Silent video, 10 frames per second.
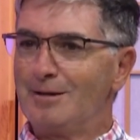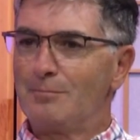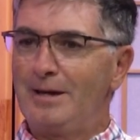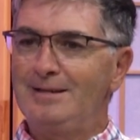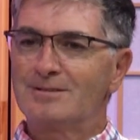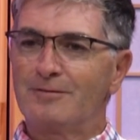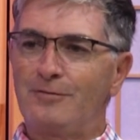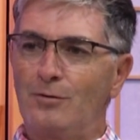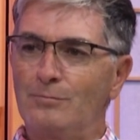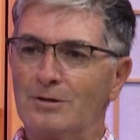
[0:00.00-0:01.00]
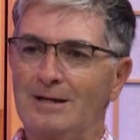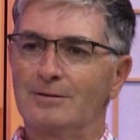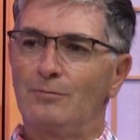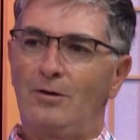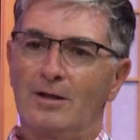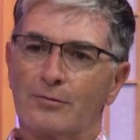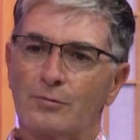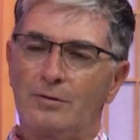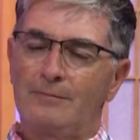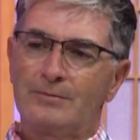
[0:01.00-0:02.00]
paste the phone book on the wall, and
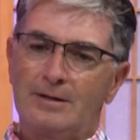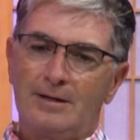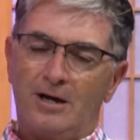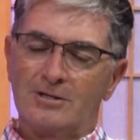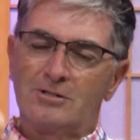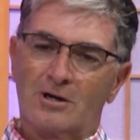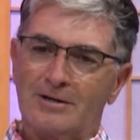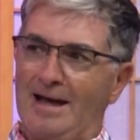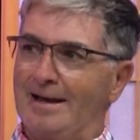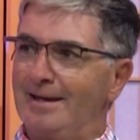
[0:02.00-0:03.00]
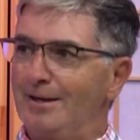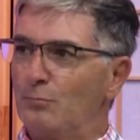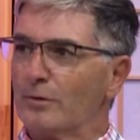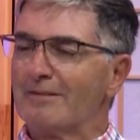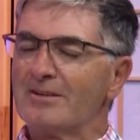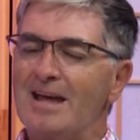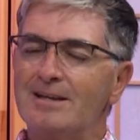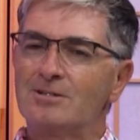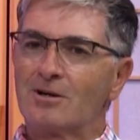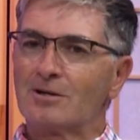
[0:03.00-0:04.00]
throw a dart at it. And wherever
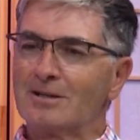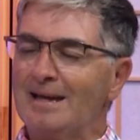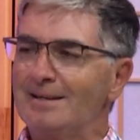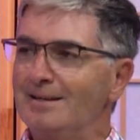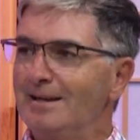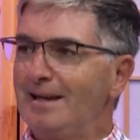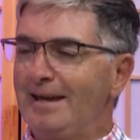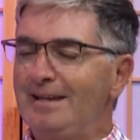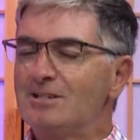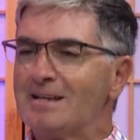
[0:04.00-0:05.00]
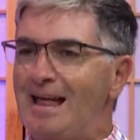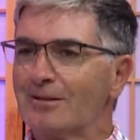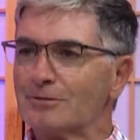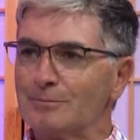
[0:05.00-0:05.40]
that dart landed, he challenged